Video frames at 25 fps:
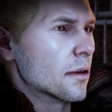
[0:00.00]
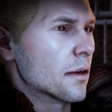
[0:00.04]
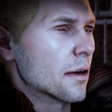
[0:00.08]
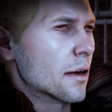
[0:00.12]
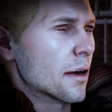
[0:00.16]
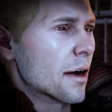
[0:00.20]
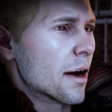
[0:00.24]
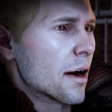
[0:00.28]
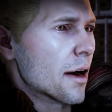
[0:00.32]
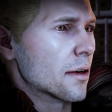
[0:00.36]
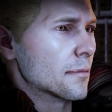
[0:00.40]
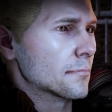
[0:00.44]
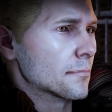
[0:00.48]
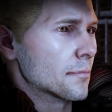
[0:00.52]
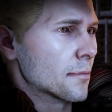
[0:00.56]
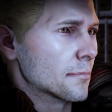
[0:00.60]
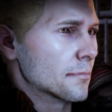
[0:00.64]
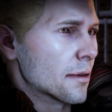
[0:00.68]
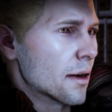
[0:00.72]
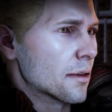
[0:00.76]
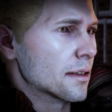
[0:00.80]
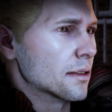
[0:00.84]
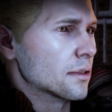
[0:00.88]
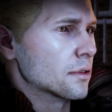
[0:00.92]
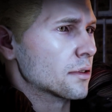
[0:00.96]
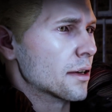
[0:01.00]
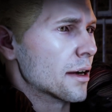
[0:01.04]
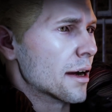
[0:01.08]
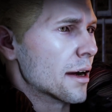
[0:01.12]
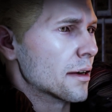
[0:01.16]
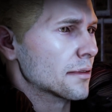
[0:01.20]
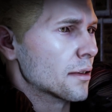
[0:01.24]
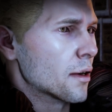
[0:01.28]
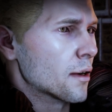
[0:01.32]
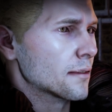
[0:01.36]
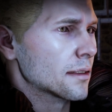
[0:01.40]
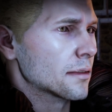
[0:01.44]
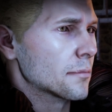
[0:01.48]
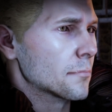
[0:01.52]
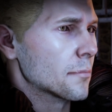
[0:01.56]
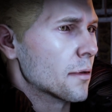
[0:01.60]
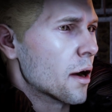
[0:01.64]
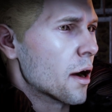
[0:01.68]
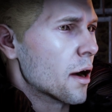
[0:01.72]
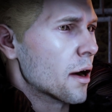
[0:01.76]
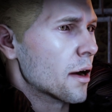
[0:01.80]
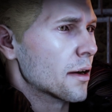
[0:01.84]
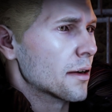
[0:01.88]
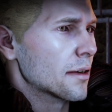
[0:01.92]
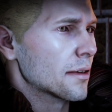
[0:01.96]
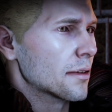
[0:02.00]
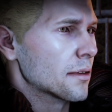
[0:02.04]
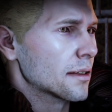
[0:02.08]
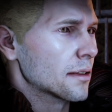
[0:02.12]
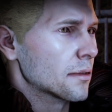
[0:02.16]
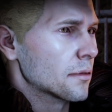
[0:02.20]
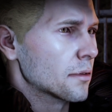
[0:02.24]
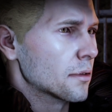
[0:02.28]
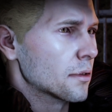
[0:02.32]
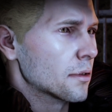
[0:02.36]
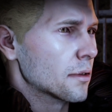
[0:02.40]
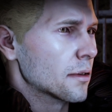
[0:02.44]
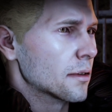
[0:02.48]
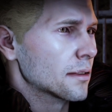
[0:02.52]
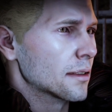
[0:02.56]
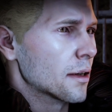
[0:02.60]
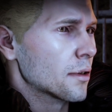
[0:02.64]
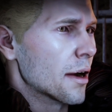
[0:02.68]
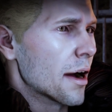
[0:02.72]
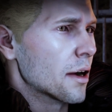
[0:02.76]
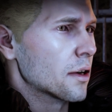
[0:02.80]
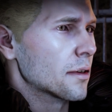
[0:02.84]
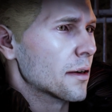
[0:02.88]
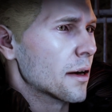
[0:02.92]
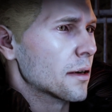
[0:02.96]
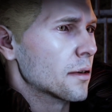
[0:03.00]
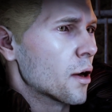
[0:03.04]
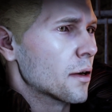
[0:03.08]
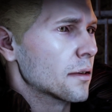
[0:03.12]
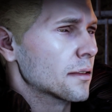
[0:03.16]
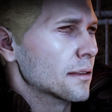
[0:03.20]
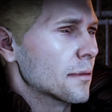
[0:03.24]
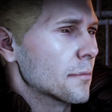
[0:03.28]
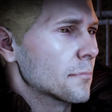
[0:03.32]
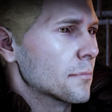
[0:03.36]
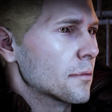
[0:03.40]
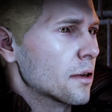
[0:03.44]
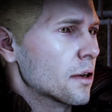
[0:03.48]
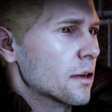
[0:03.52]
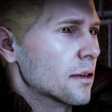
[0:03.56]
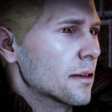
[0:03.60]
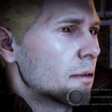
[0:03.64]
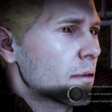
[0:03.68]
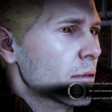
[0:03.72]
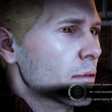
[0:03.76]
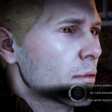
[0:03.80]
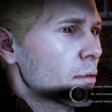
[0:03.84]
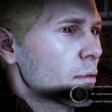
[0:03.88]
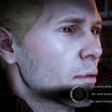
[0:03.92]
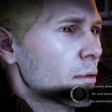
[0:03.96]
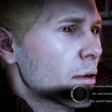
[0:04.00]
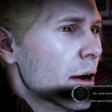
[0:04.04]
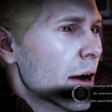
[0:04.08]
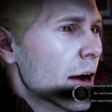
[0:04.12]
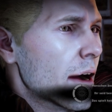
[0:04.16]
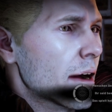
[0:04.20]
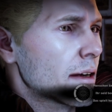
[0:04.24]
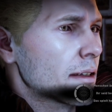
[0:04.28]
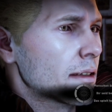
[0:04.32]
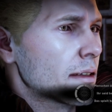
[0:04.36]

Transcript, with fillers: And the moment he shakes off his past, he turns around and owns up to it. Why?